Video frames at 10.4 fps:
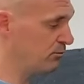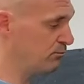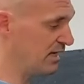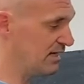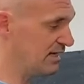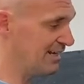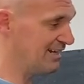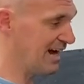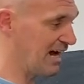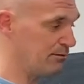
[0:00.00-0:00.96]
making it
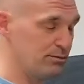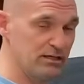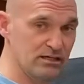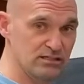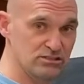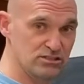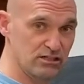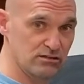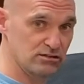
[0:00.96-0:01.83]
not being in center.